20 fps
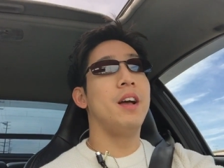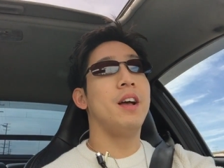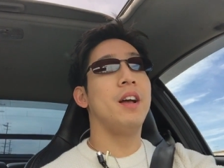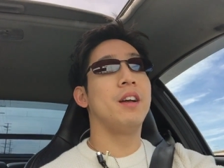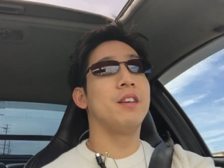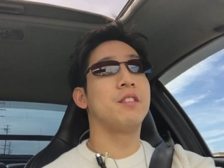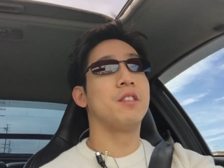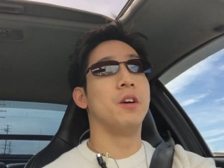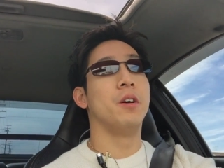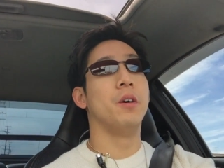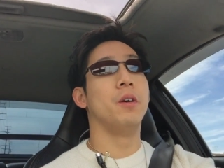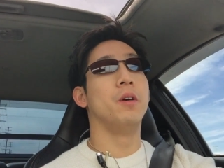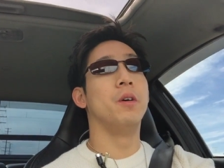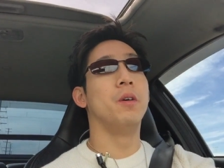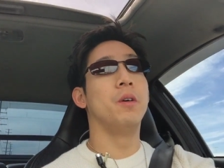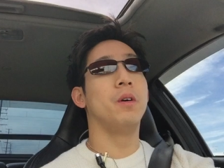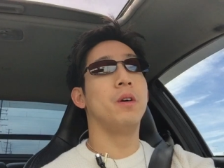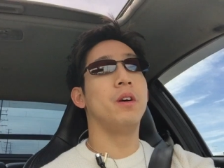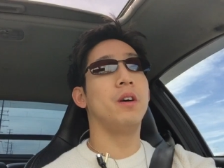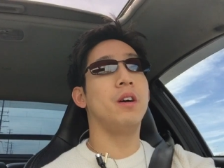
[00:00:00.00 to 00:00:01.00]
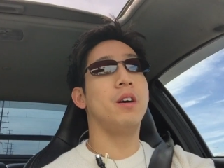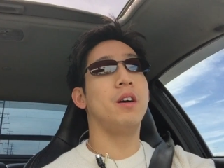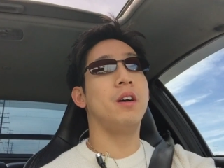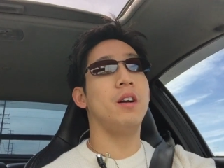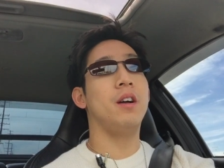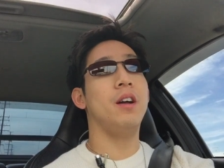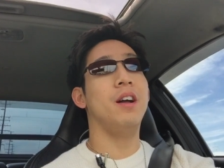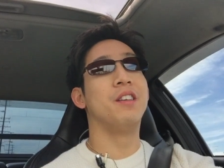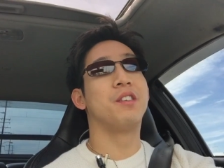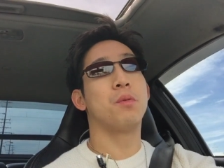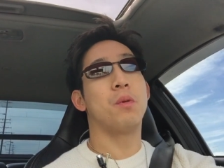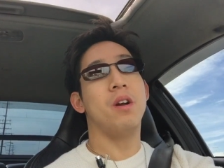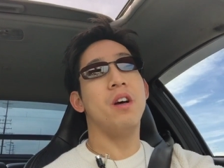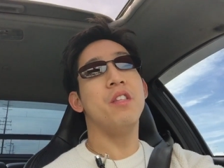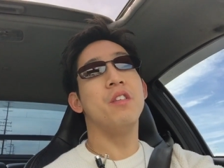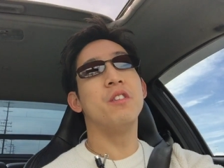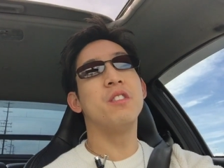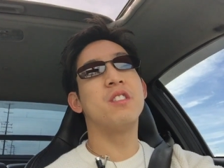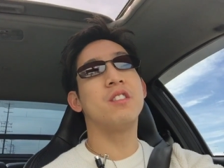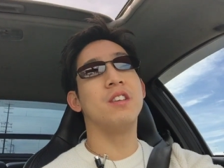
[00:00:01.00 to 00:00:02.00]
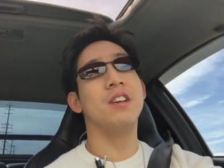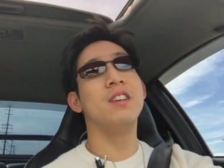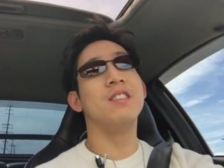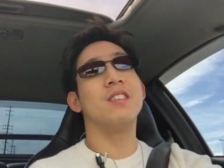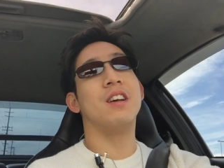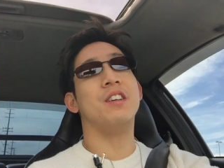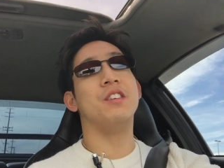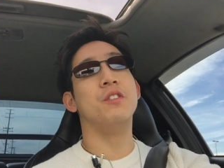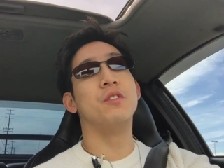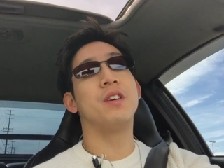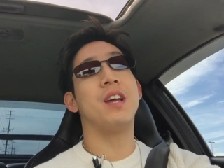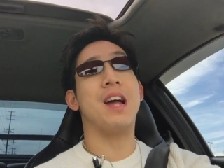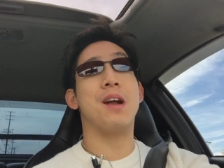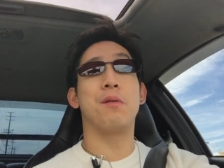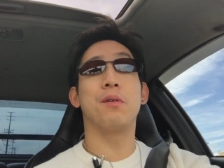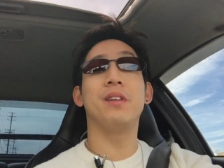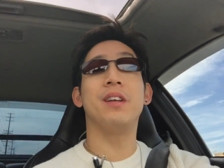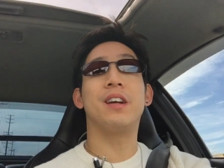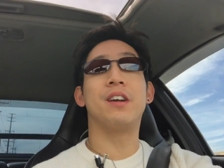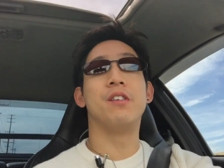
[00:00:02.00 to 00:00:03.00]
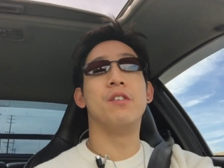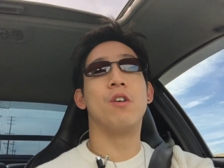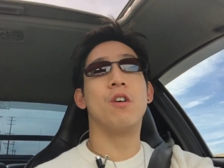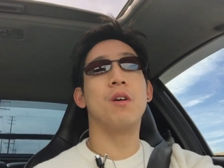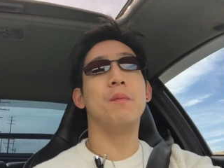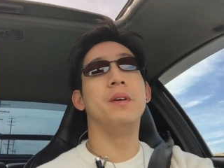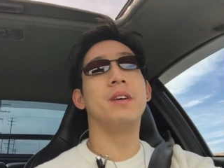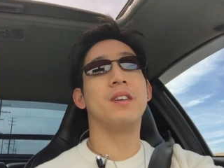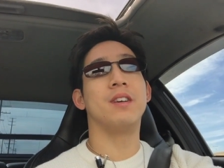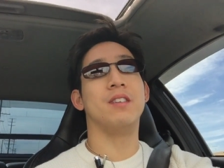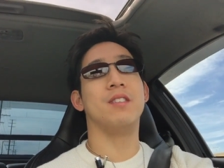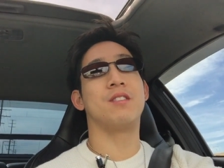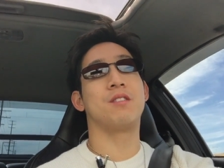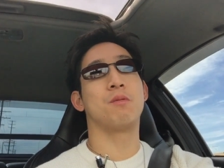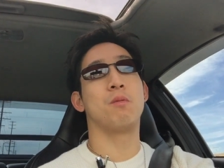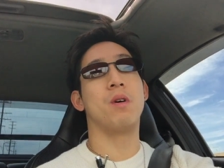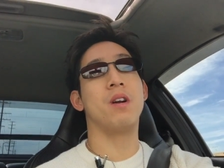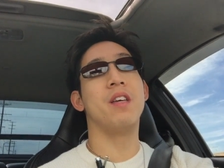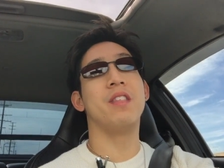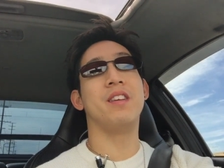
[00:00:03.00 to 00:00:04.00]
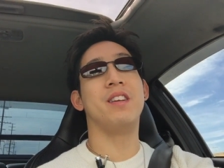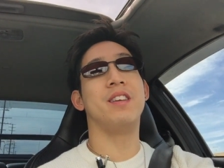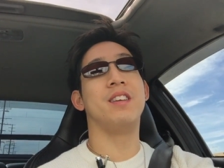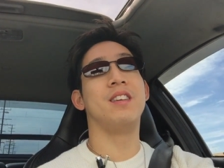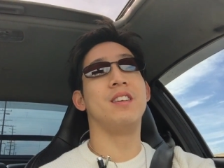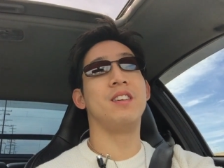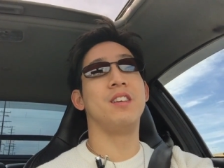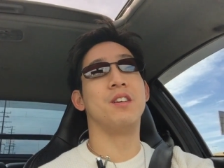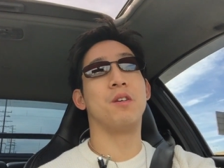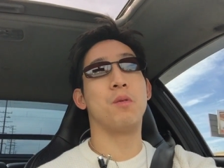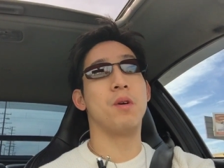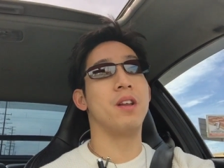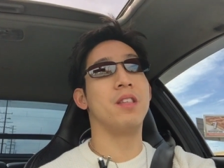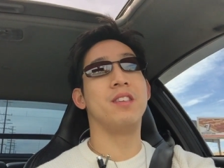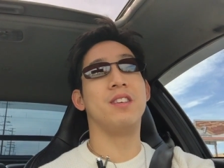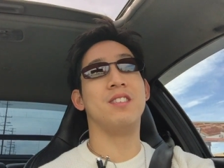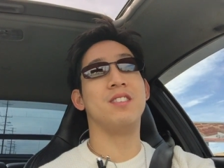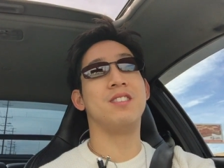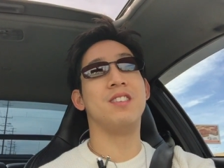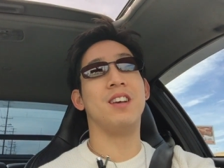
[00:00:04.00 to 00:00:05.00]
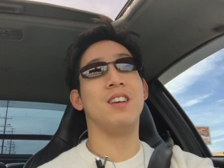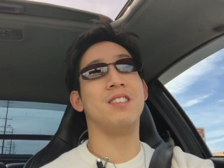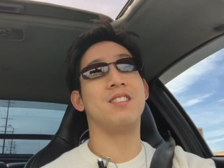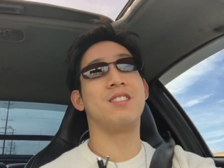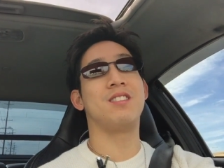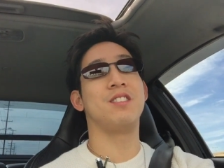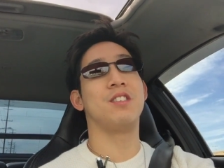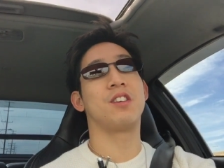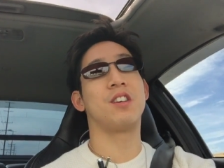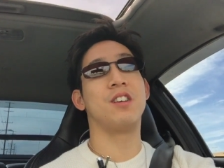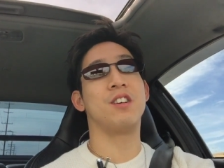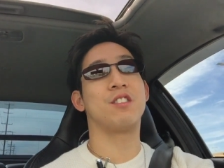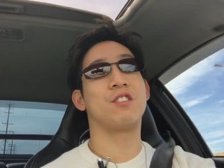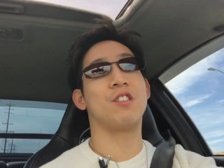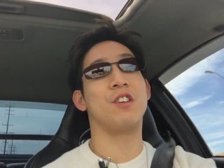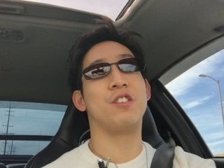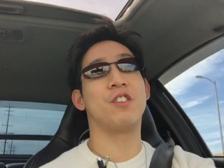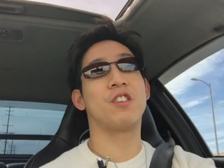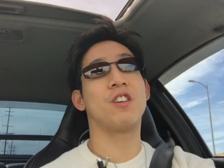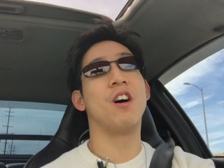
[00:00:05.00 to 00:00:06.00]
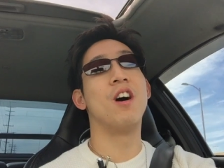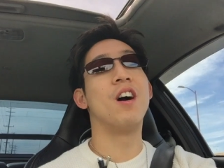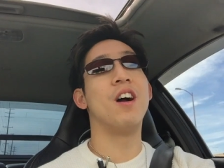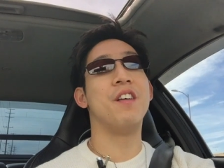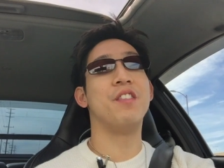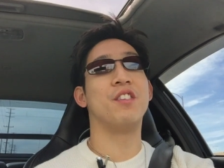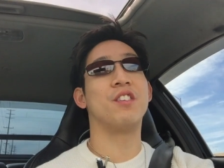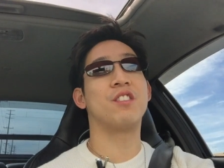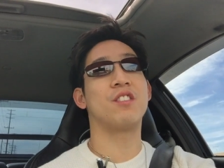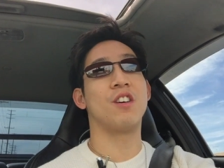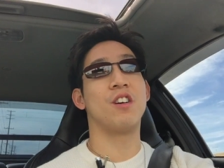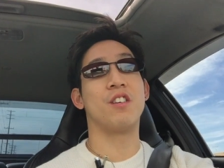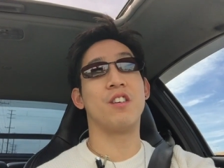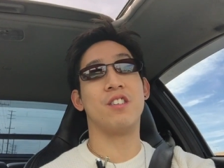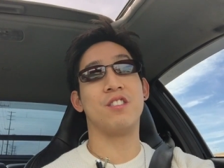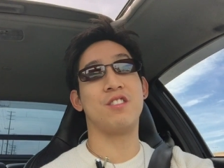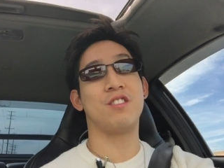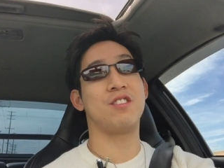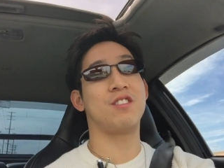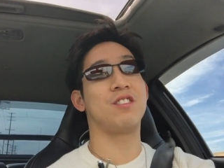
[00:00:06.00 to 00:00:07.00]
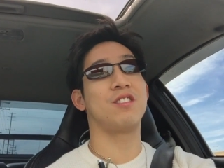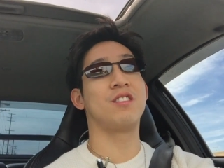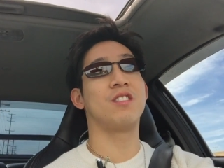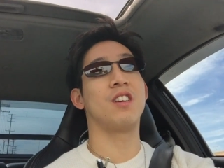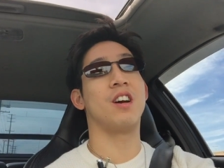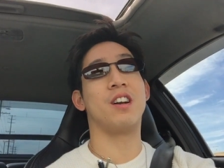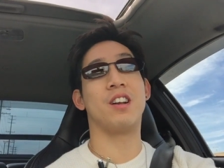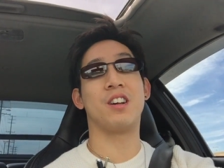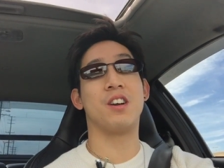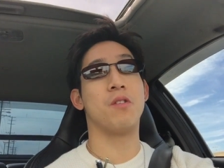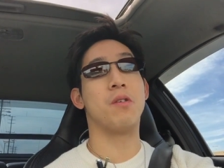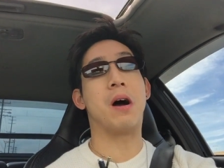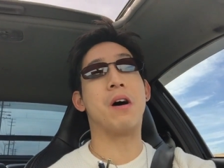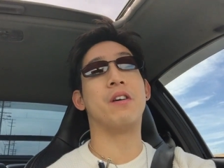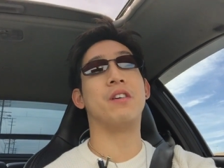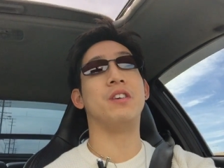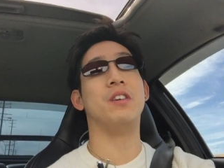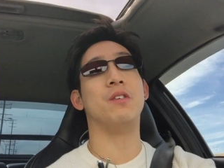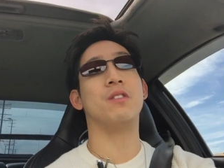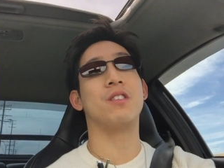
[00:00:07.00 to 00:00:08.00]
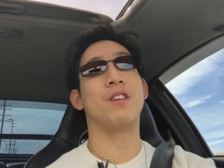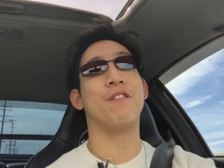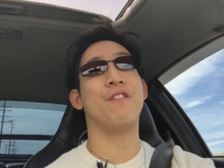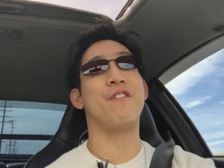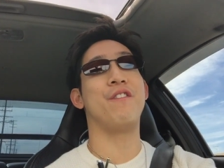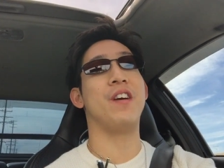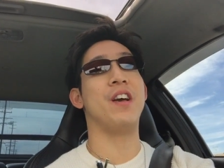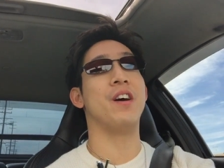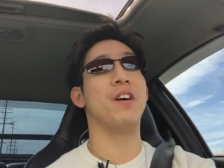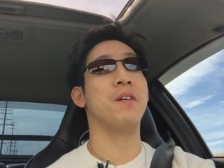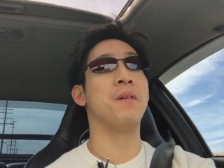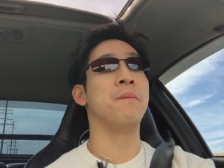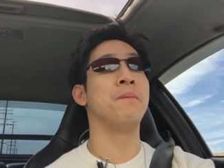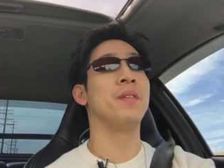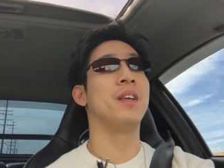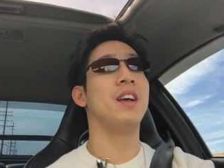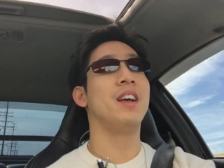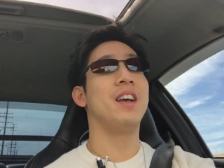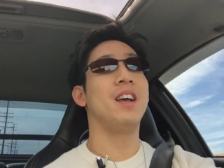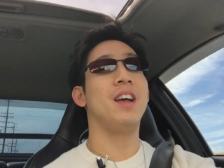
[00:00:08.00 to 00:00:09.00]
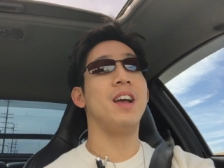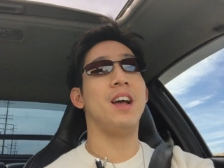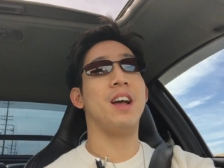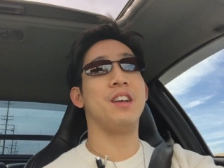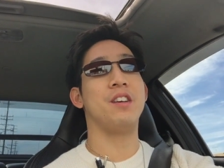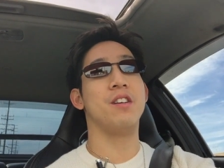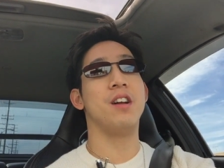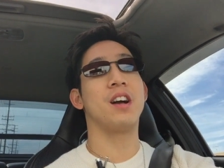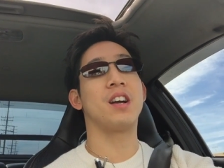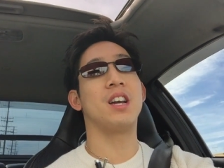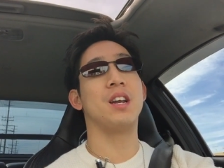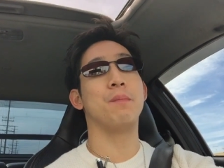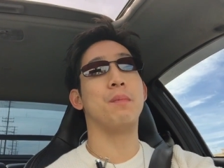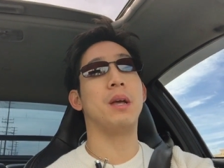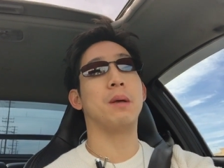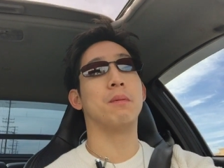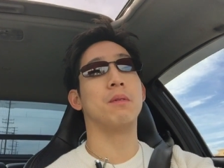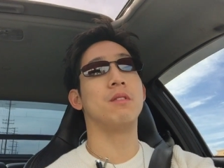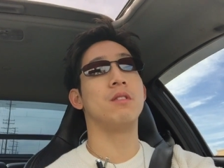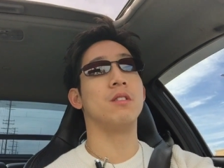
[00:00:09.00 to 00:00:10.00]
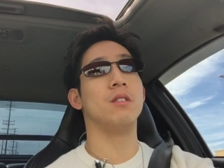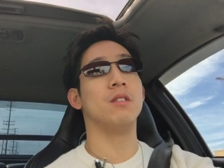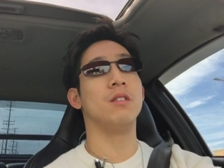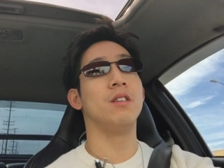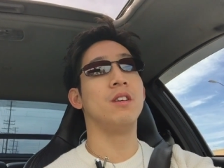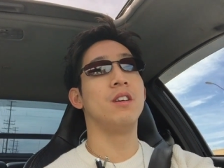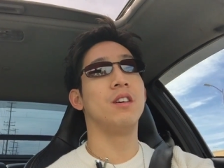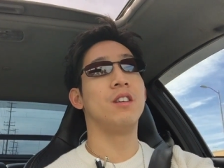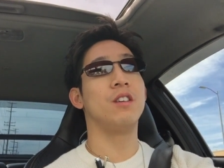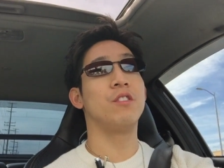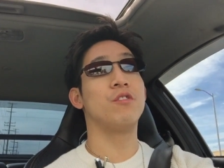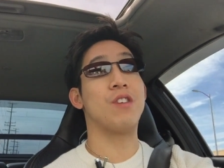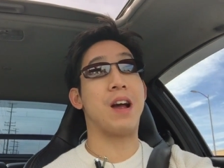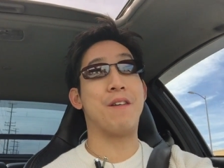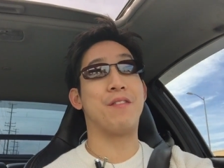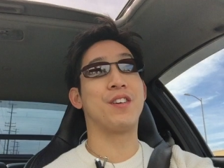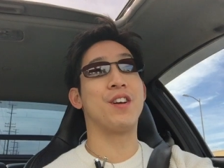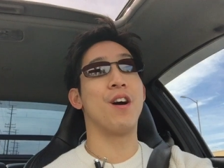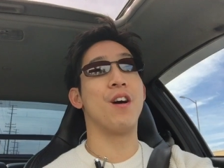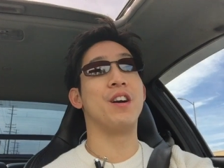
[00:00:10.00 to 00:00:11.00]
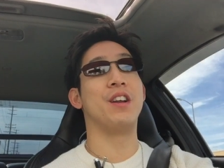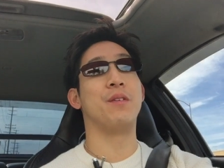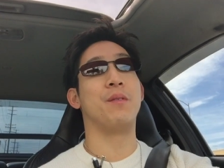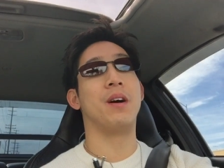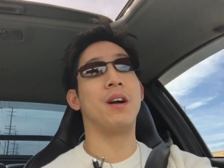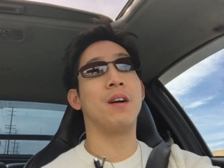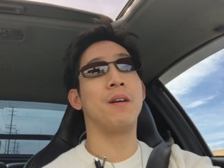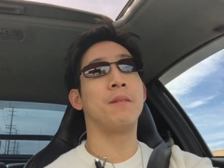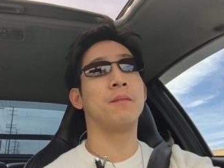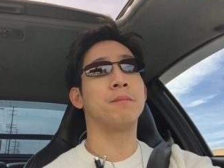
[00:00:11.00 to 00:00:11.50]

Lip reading: So it's one of those things that you can't really ignore, because one of these days you're gonna start your car and the starter is just gonna go out on you. It's gonna fail, and you're not gonna be able to drive the car anywhere.